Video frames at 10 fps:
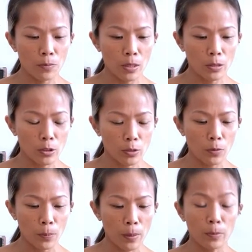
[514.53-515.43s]
just
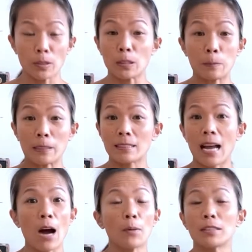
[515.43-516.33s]
for people to experience
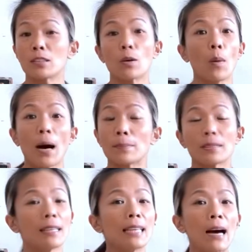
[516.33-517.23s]
how it is to go
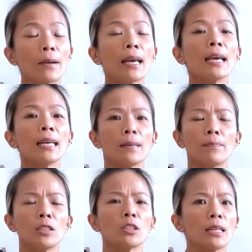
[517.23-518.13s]
upside down in
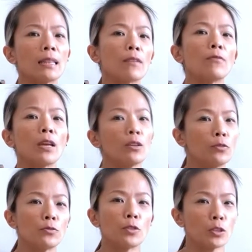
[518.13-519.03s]
PINCHA in the very
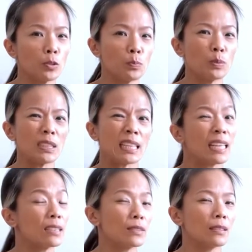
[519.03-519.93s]
first beginning
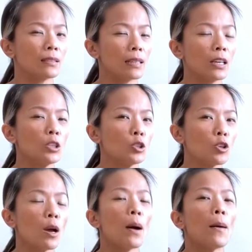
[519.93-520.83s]
of the stage.
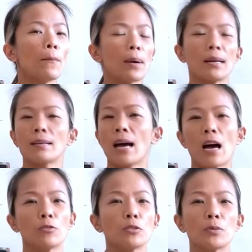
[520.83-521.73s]
But
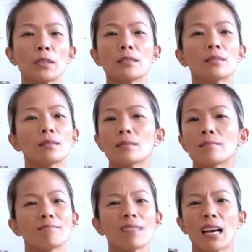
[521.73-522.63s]
afterwards,
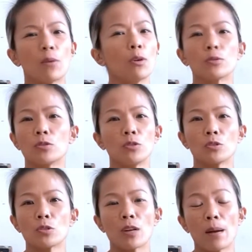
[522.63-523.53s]
I won't use
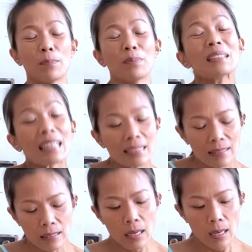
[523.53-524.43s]
the strap.
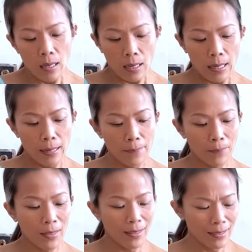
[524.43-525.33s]
Plus,
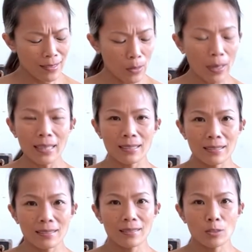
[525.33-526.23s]
it's quite
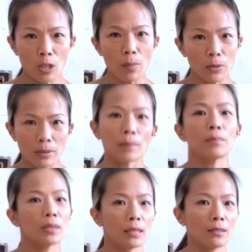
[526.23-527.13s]
troublesome
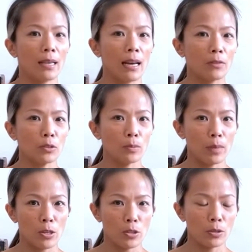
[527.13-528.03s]
because you have to
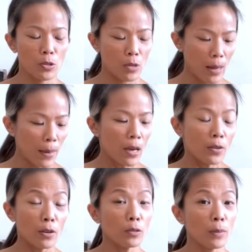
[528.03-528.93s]
measure the strap. You
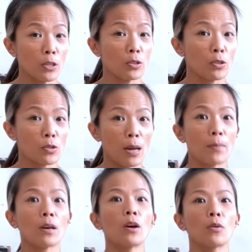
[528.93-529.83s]
have to measure the
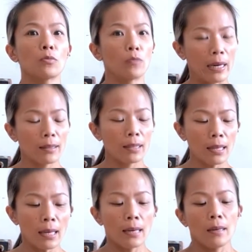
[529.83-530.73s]
strap correctly,
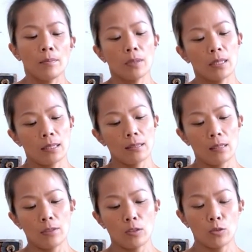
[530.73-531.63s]
because
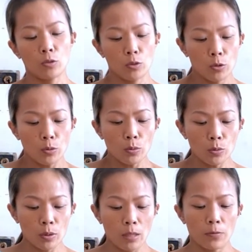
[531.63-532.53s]
if it's
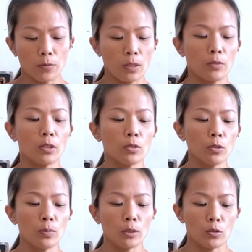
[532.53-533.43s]
if the
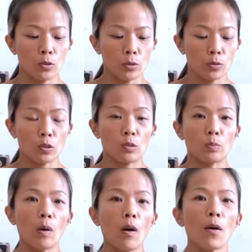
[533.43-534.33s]
loop is too
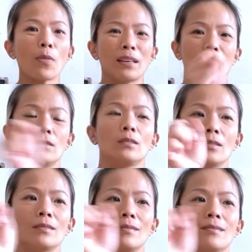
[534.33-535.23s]
small, then
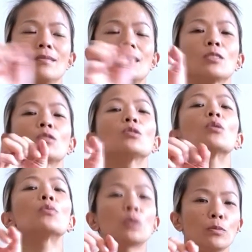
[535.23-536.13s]
there's no
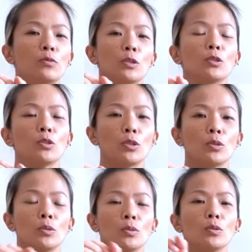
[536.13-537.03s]
room for you
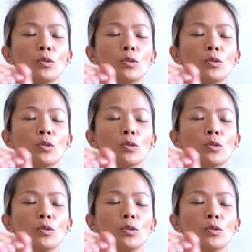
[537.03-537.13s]
to